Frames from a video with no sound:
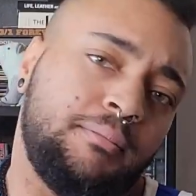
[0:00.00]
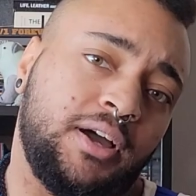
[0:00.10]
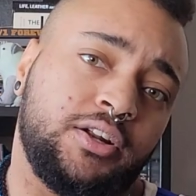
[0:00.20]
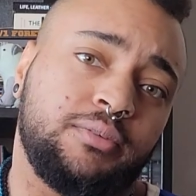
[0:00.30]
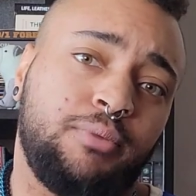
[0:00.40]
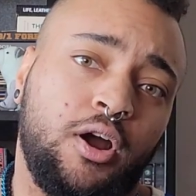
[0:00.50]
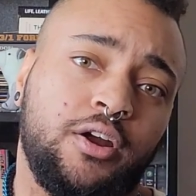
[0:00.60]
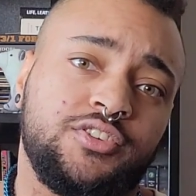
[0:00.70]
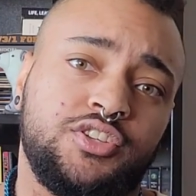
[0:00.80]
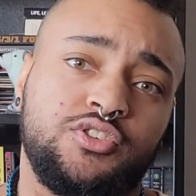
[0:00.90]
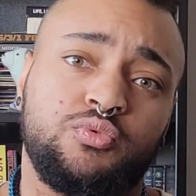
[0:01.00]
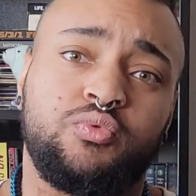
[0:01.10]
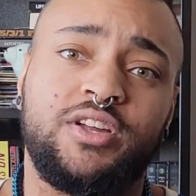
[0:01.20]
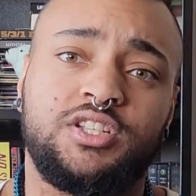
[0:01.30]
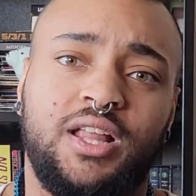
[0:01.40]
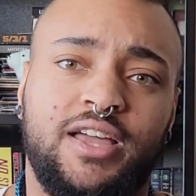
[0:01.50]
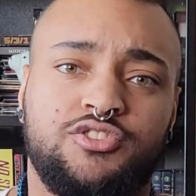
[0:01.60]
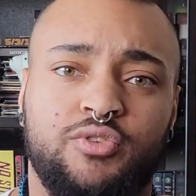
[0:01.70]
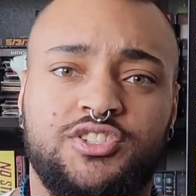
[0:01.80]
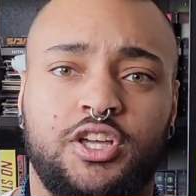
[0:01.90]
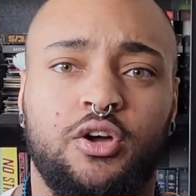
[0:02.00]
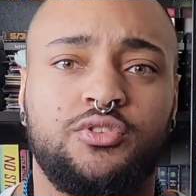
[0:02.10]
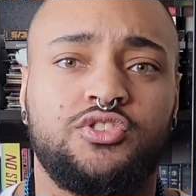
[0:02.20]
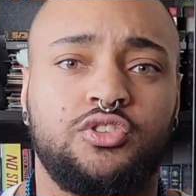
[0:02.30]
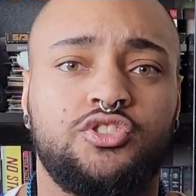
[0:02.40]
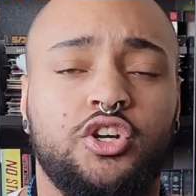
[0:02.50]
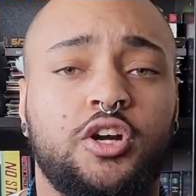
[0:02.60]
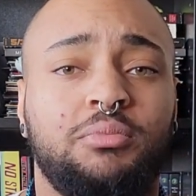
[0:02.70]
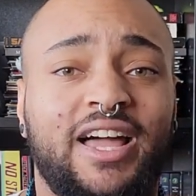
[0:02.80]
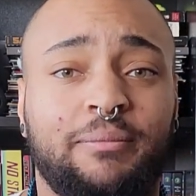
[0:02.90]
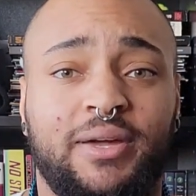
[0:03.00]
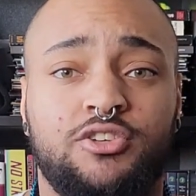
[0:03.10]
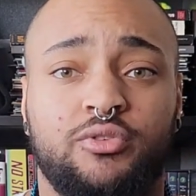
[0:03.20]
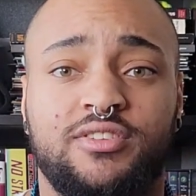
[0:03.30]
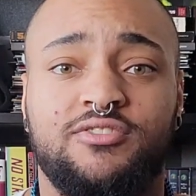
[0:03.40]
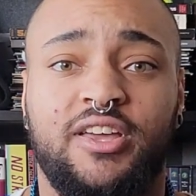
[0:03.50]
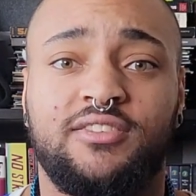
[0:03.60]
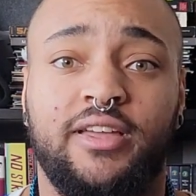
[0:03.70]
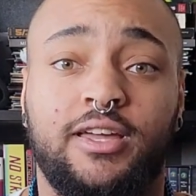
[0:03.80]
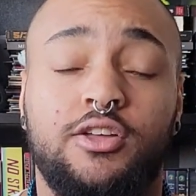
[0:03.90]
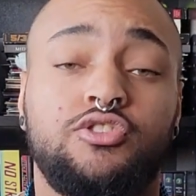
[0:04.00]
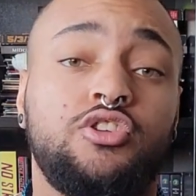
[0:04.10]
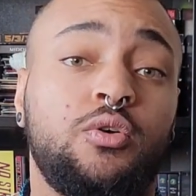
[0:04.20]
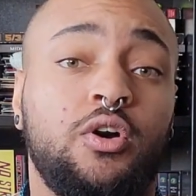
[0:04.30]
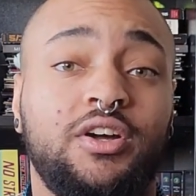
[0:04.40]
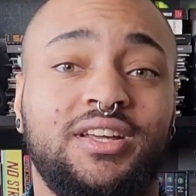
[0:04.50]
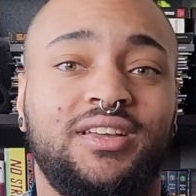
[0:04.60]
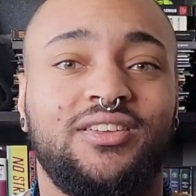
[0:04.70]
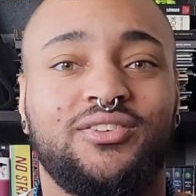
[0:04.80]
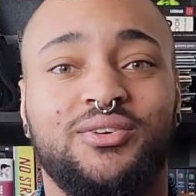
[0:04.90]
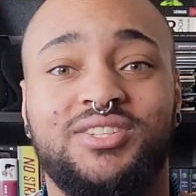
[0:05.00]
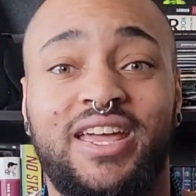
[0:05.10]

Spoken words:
modern bars use racialized dress codes to deter black patrons, things like no hoodies or